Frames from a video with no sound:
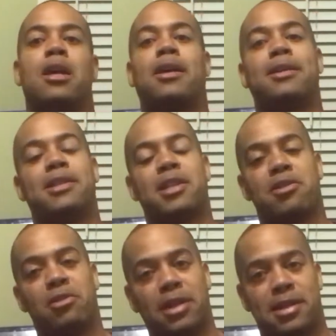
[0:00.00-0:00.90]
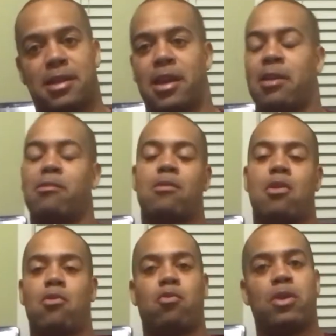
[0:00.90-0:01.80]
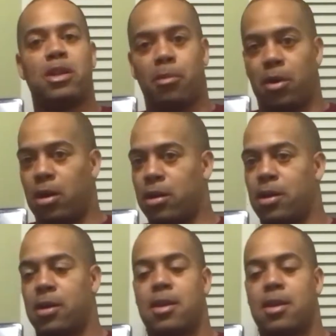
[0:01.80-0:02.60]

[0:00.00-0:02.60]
Continue listening, read the book,